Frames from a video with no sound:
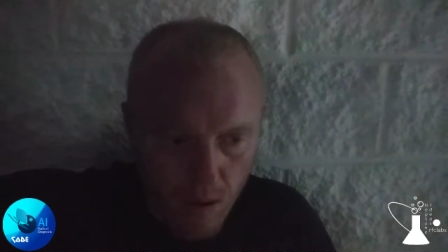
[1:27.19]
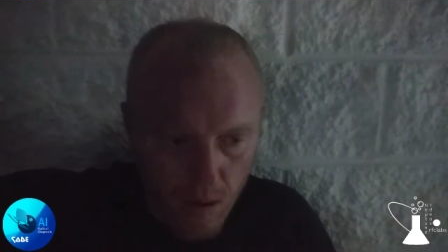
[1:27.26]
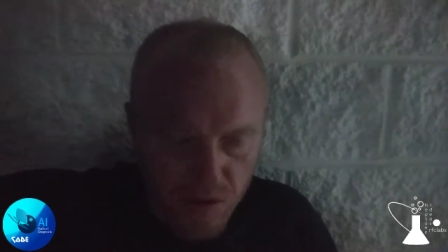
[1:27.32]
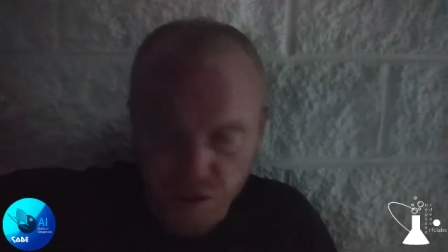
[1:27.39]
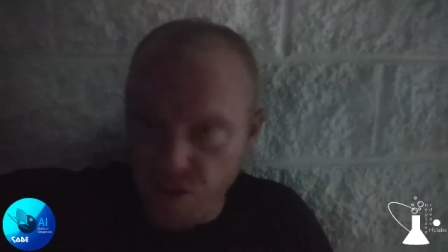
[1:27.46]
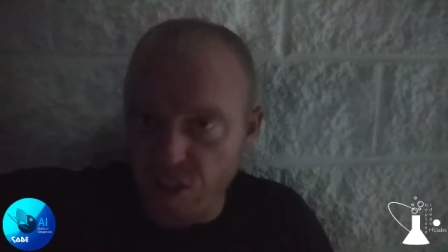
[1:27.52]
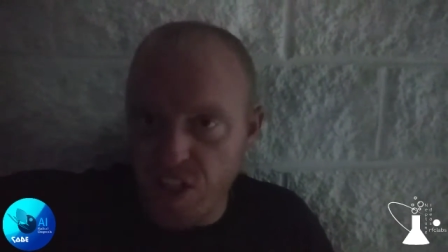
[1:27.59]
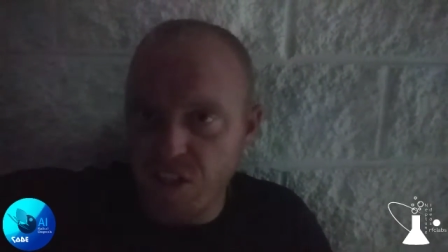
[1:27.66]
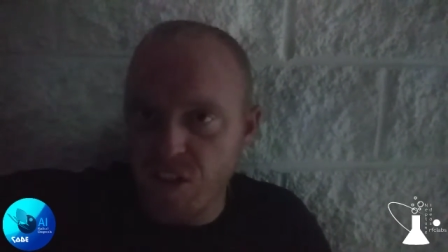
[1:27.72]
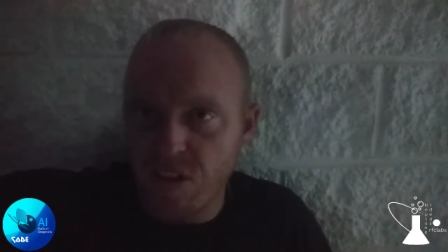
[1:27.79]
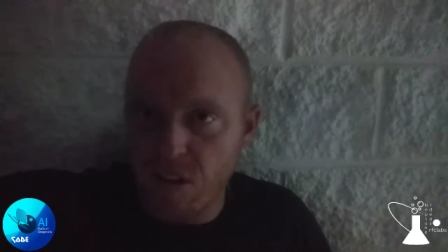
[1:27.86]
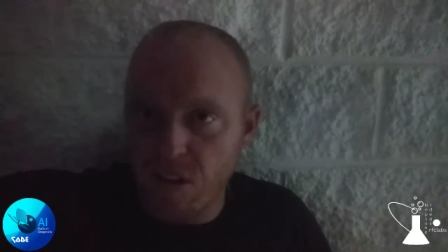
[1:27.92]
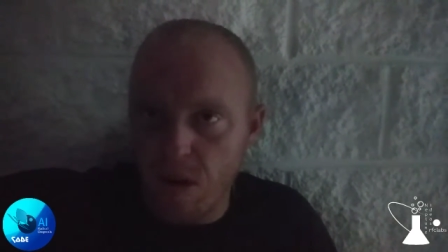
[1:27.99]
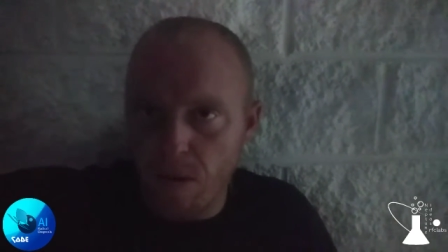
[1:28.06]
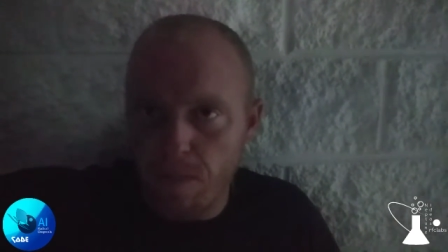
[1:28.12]
just such as
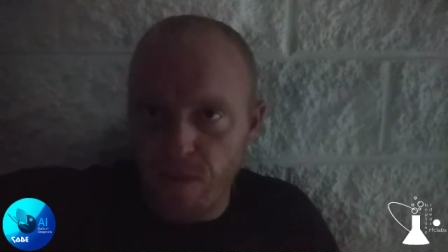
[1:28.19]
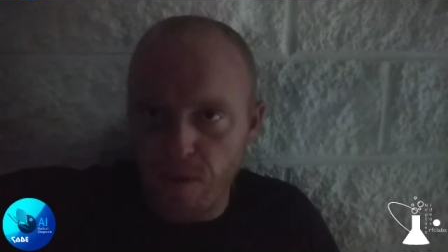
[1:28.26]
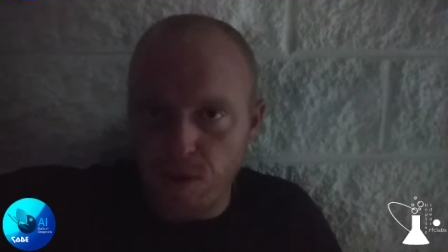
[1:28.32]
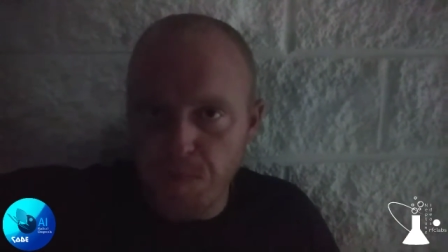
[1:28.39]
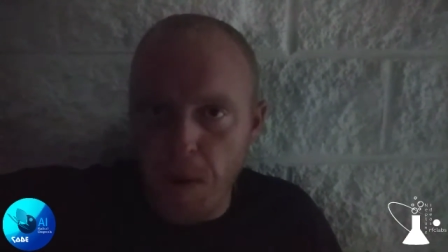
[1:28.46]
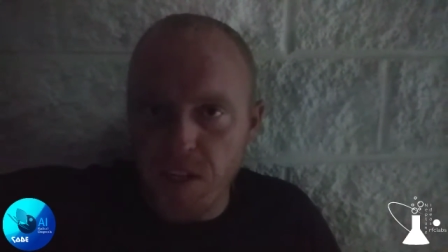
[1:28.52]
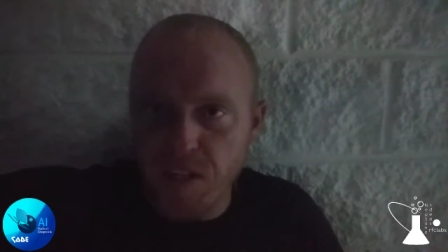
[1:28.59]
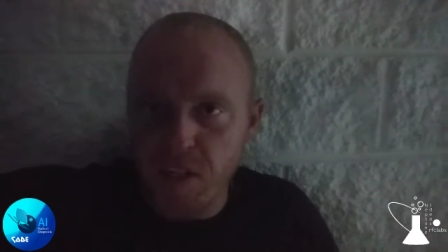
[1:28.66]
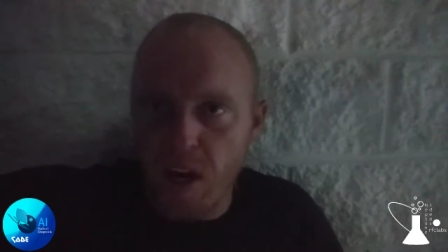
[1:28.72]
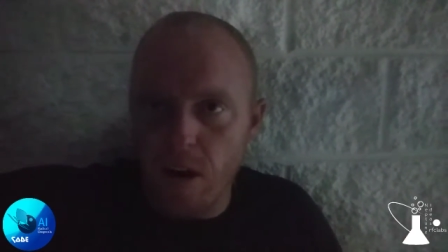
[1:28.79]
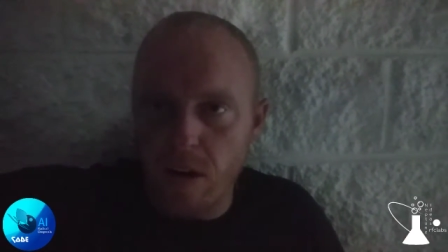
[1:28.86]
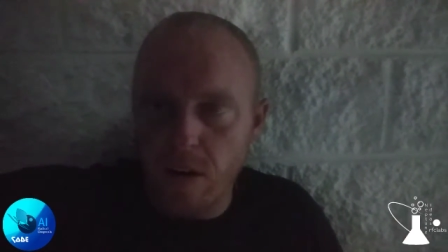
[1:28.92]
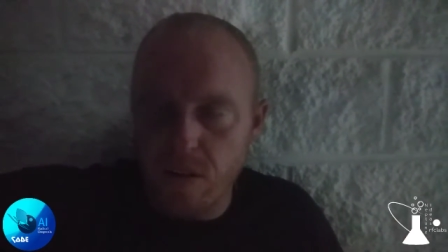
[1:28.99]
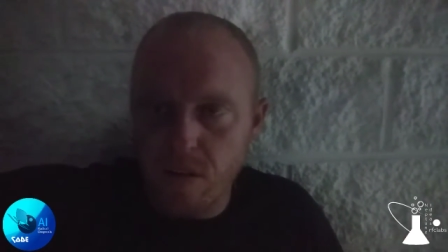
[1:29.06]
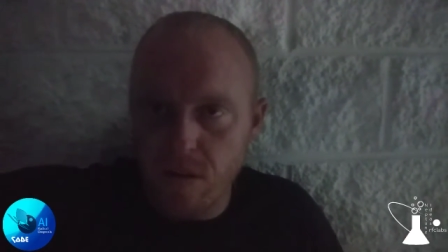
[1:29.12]
the first punch
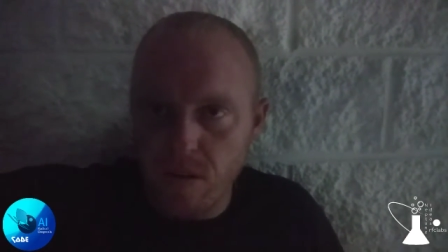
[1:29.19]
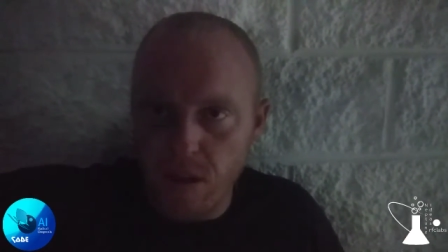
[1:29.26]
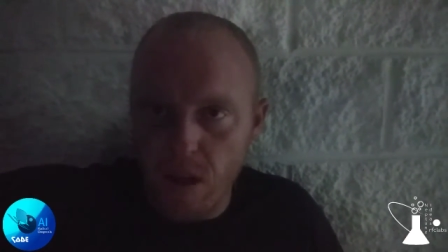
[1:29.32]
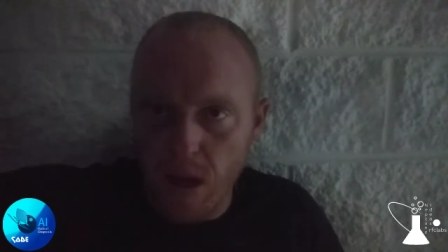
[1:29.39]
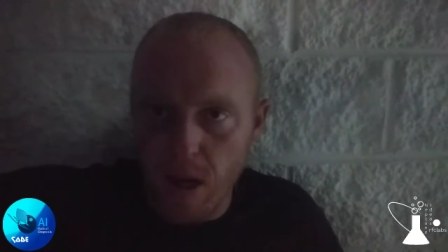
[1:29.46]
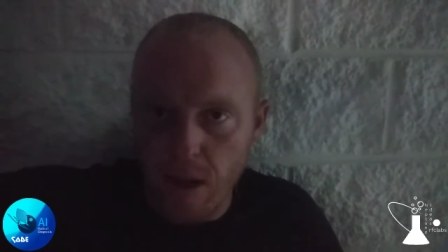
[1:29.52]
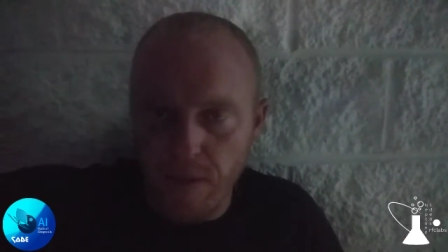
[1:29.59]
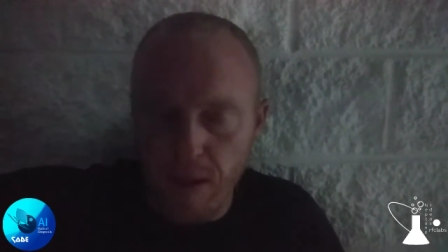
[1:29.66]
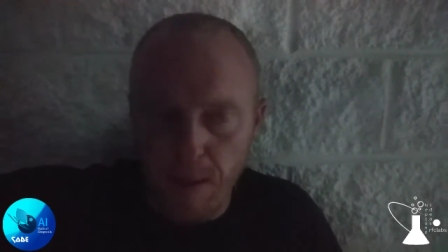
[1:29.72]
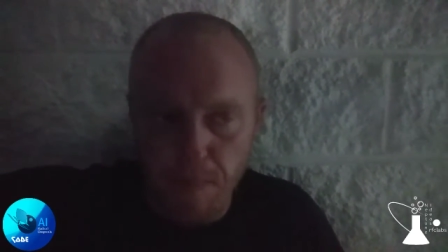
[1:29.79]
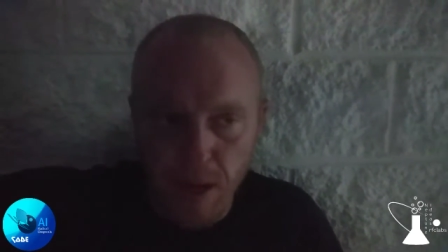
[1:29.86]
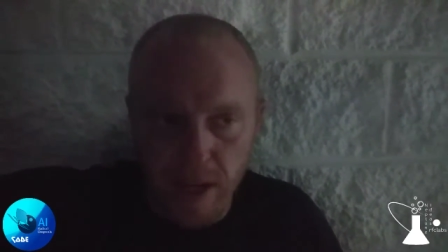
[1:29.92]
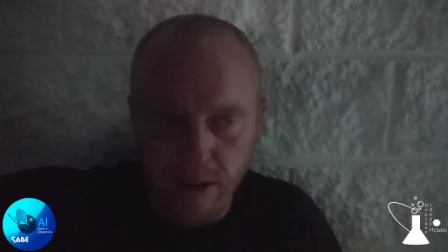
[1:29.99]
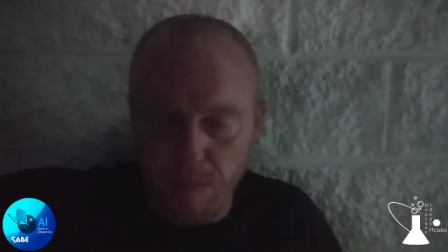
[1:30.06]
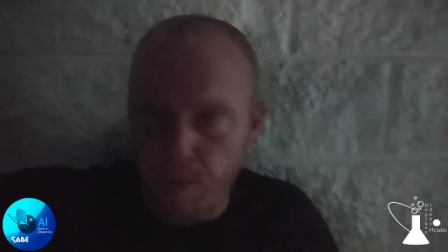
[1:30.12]
cards that
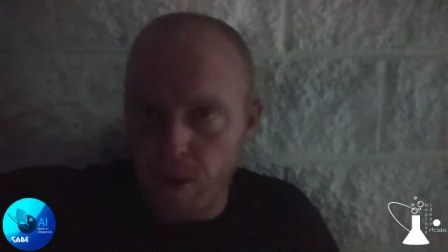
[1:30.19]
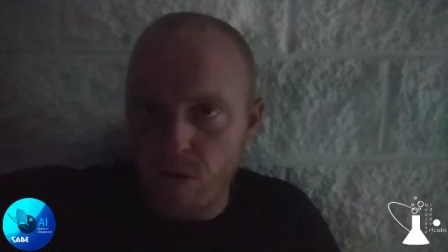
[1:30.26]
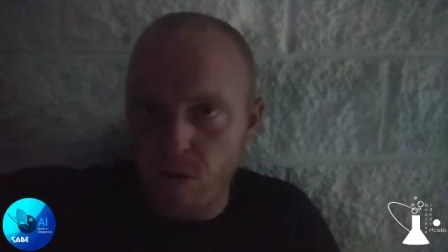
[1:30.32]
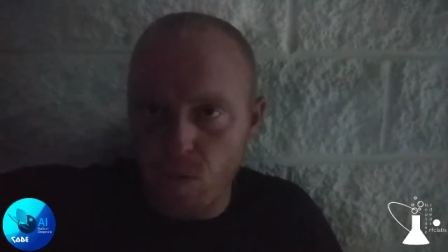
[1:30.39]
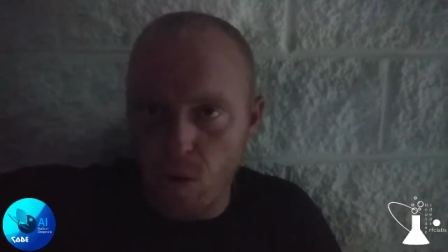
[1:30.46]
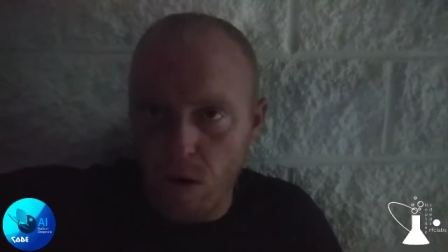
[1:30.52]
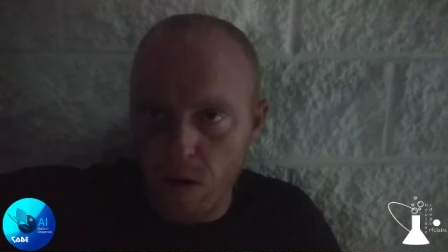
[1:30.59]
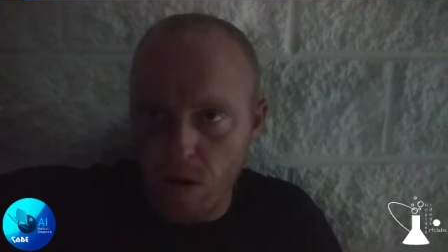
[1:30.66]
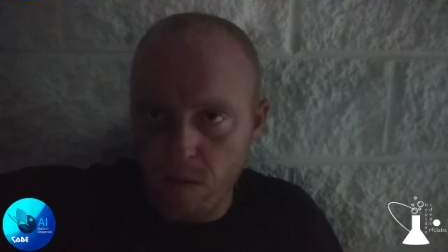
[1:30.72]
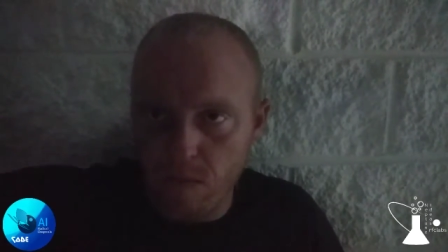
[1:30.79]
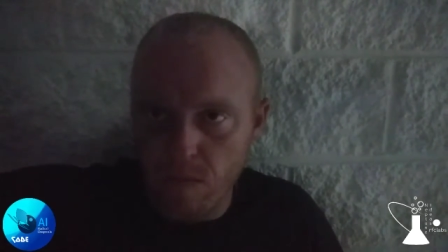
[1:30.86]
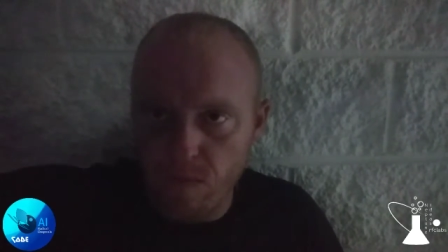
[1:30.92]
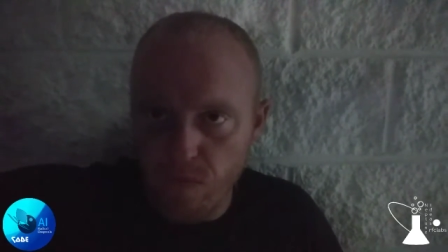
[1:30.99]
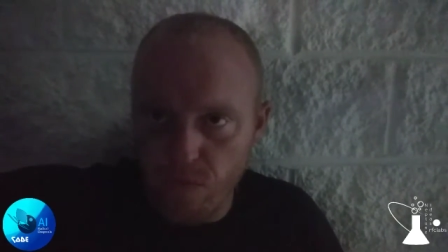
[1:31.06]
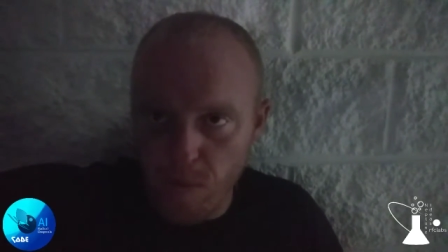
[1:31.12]
made computers work
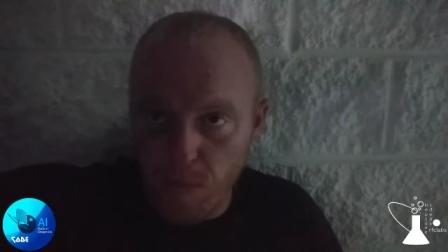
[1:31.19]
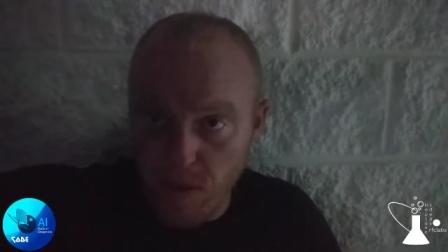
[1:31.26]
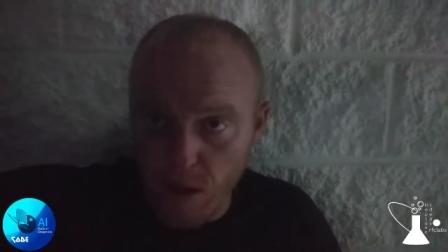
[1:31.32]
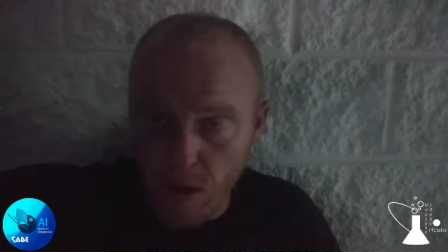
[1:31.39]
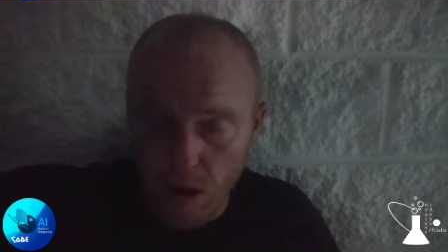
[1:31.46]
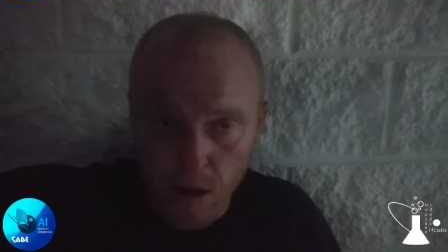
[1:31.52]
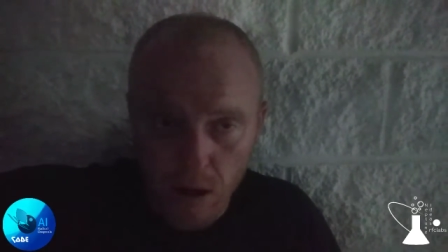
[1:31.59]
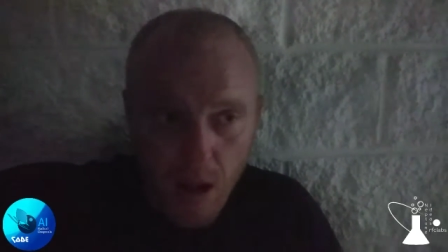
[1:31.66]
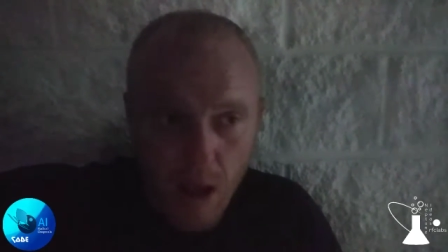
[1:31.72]
from the start.